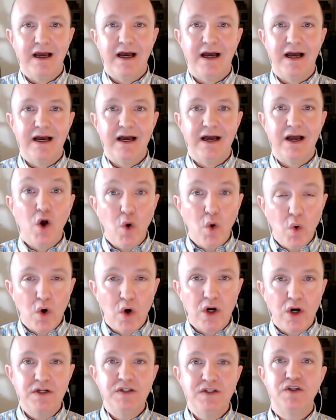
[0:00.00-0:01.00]
Uh,
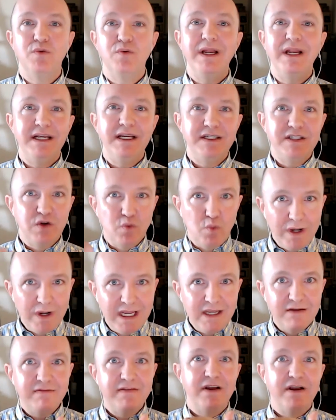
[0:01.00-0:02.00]
or do we need to
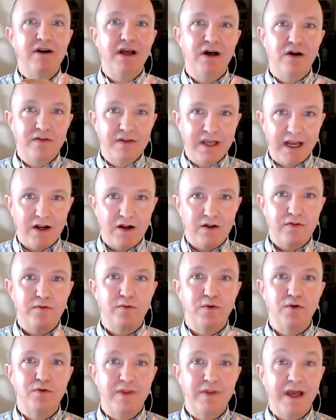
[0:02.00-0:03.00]
weave their healthcare
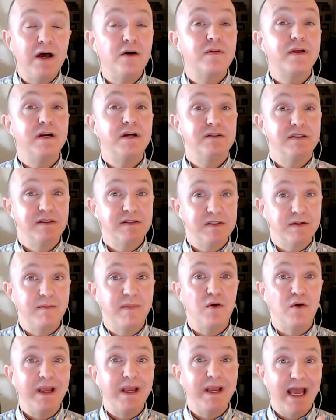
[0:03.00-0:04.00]
through the healthcare system
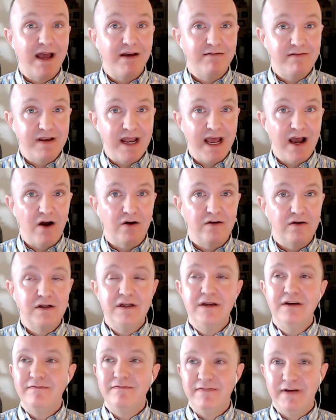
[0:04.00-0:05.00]
that we have now
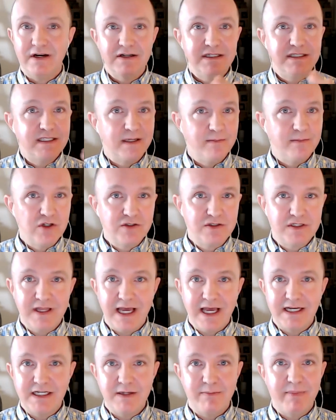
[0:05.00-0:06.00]
very similar to
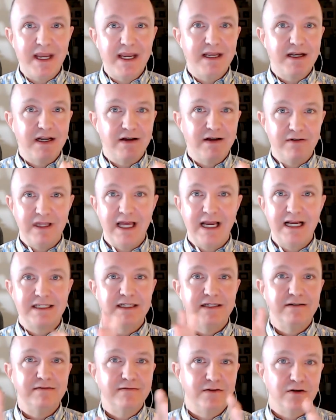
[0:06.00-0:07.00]
that debate of
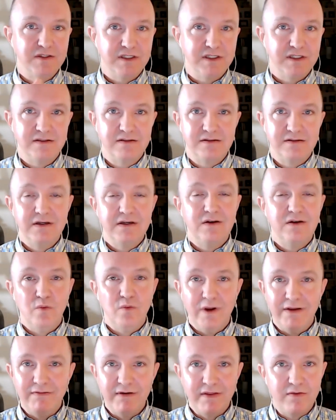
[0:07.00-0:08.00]
elective versus
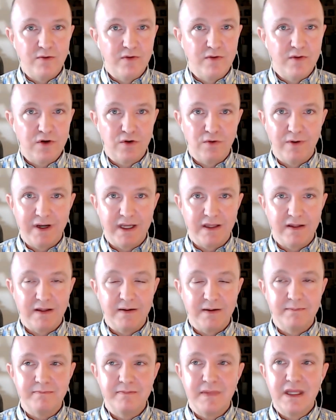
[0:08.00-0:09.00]
weaving through the
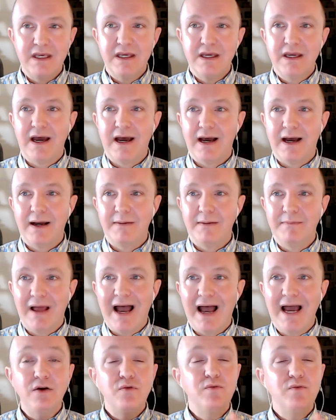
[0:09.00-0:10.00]
curriculum. Um,
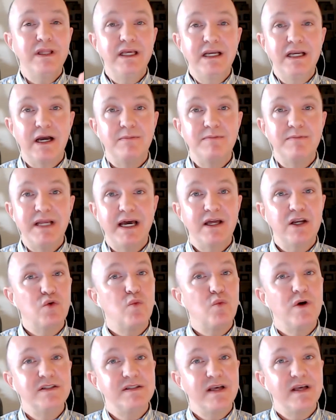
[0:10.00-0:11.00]
I don't really come down on
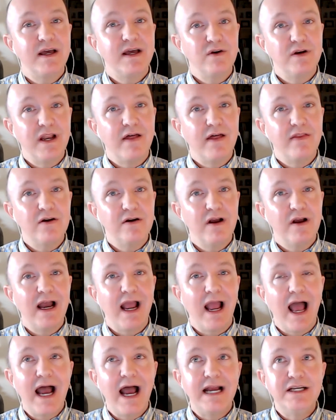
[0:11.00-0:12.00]
one side or another.
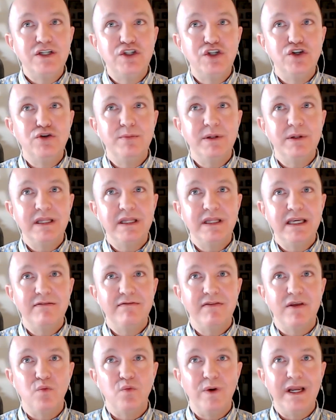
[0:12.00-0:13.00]
I, I do
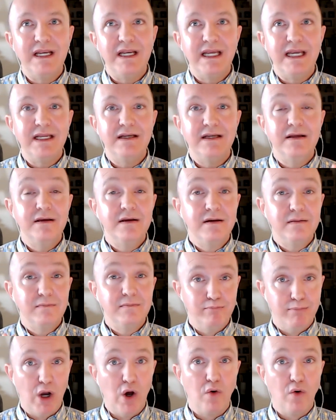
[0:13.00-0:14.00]
believe that we need
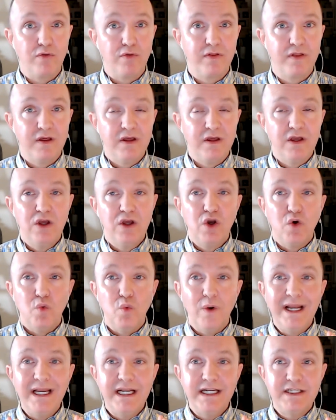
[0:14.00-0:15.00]
both.
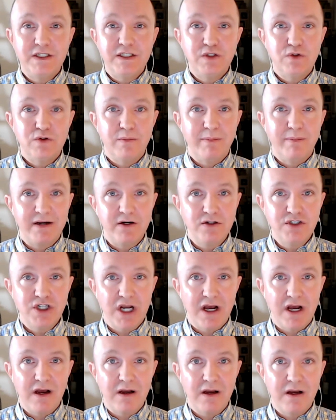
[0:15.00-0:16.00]
We need to do a better
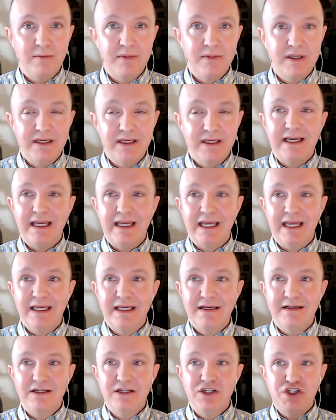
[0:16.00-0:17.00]
job
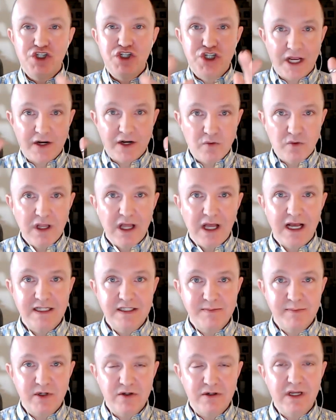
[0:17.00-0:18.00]
in general
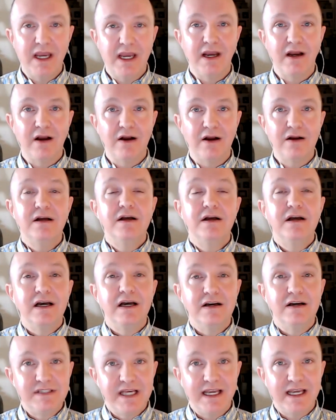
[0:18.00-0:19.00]
hospital care
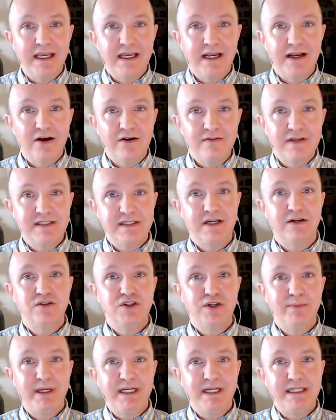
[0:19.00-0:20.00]
of taking care of these
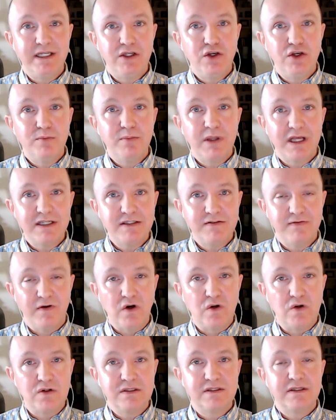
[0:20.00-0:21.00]
LGBTQ plus
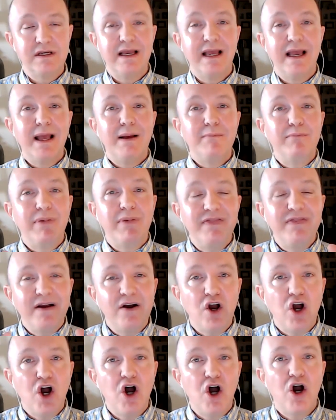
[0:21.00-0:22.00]
folks, but
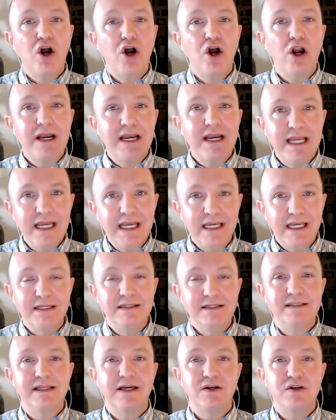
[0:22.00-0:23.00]
there are
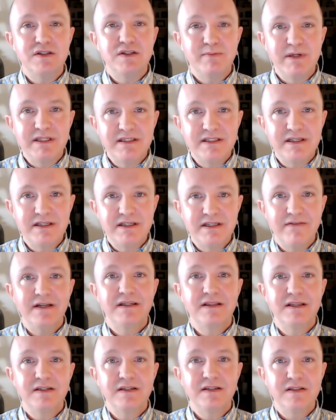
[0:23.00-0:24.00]
needs that are
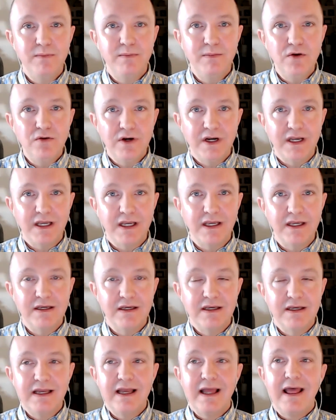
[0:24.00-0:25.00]
specific to this
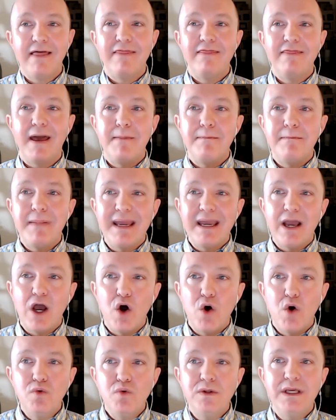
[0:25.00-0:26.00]
community that may
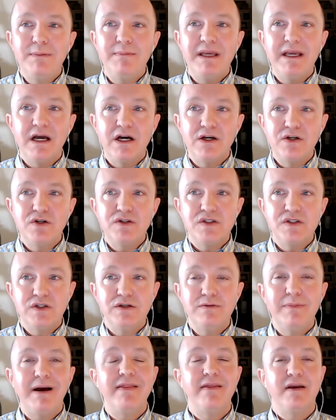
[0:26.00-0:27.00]
only be
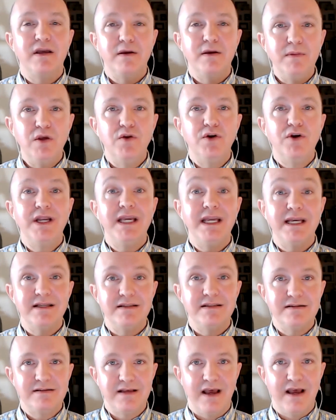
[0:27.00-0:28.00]
understood by the community
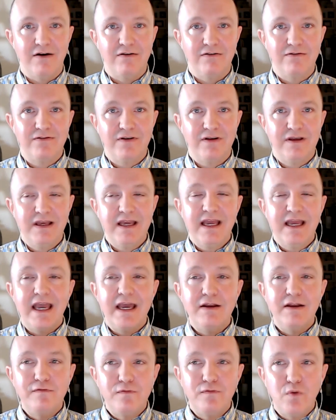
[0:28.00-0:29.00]
itself.
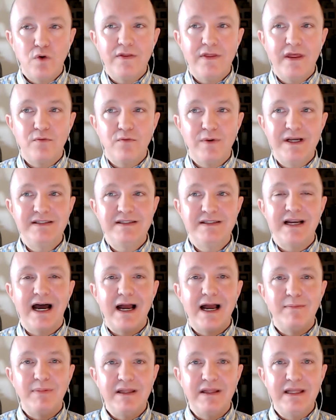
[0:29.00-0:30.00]
And for that reason,
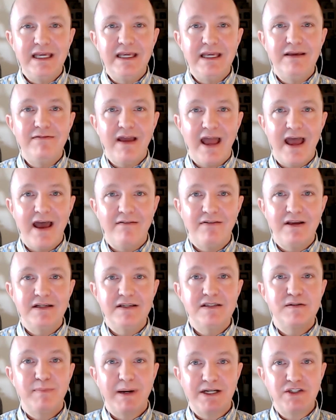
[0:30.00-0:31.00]
I believe having
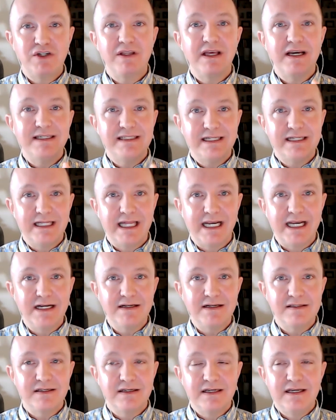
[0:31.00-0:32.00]
specialized
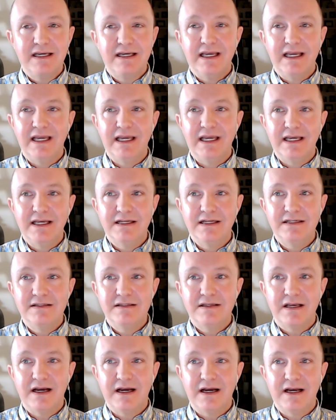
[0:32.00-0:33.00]
clinics
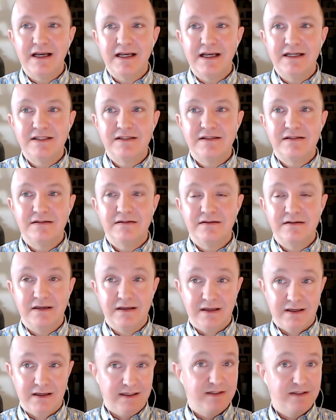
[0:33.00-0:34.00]
is uh, is
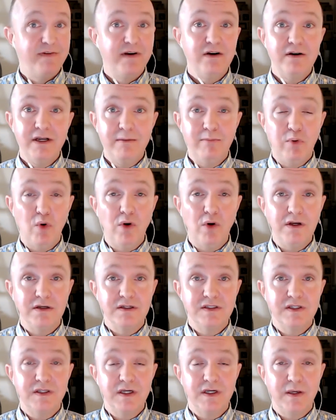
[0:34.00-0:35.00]
is very
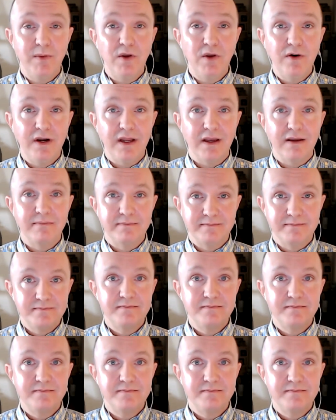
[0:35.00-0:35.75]
important to the community.